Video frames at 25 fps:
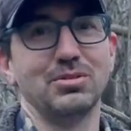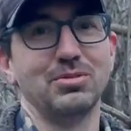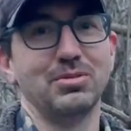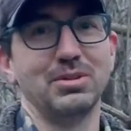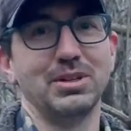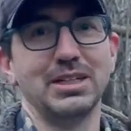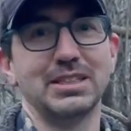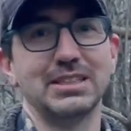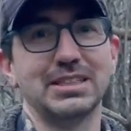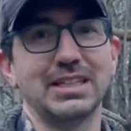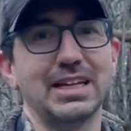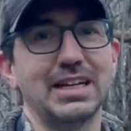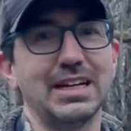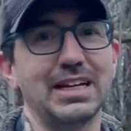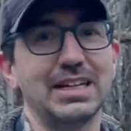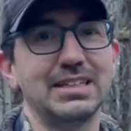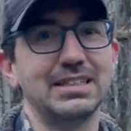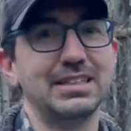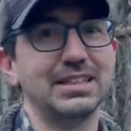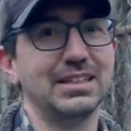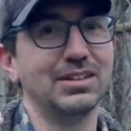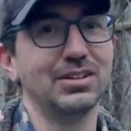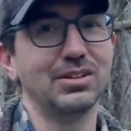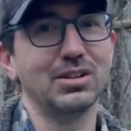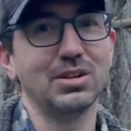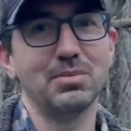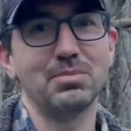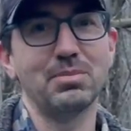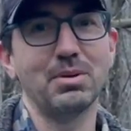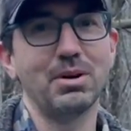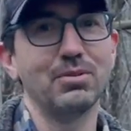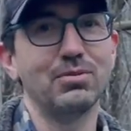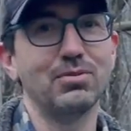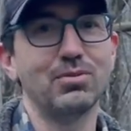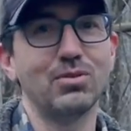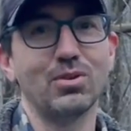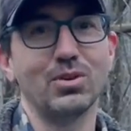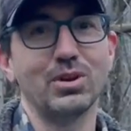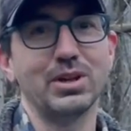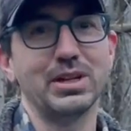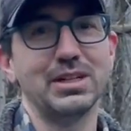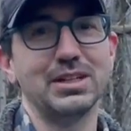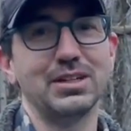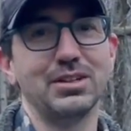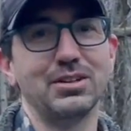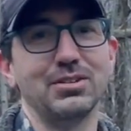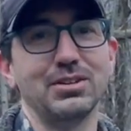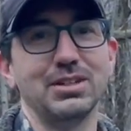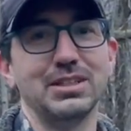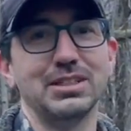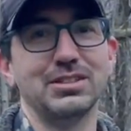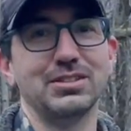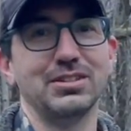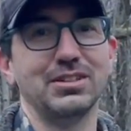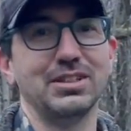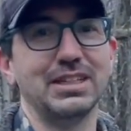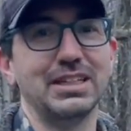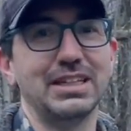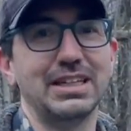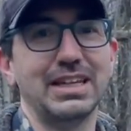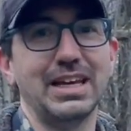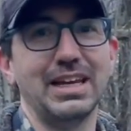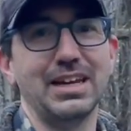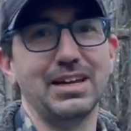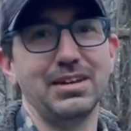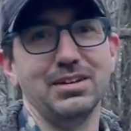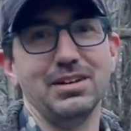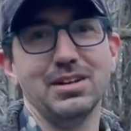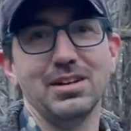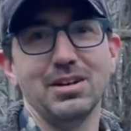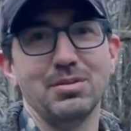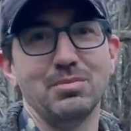When it's at ideal, above 40 degrees during the day,